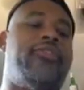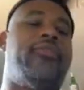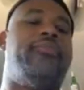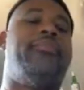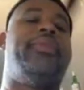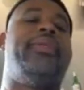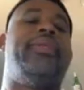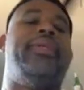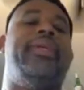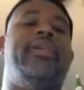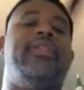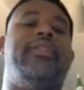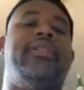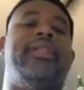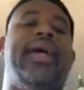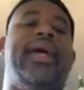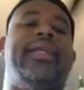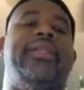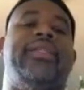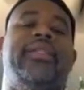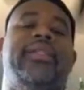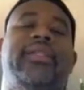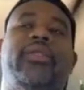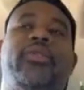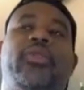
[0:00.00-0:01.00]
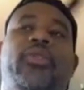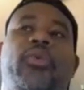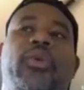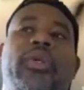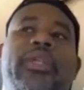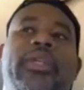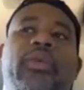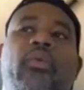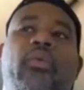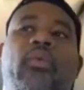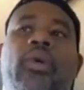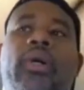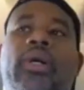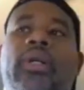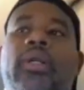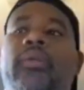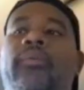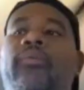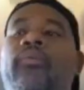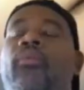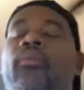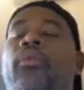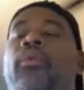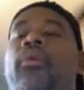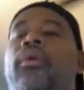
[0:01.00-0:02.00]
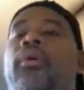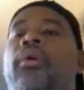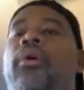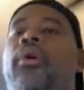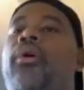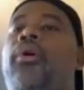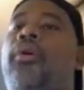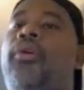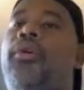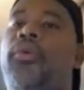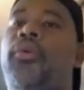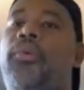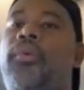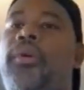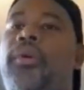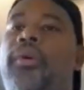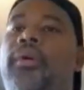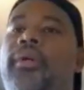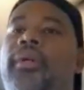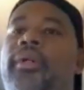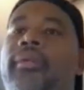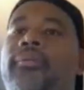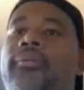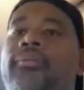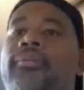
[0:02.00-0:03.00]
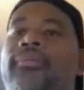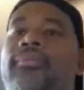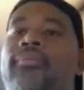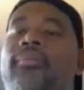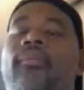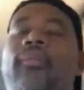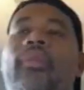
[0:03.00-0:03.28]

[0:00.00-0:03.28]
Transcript: from the years 1921 onward.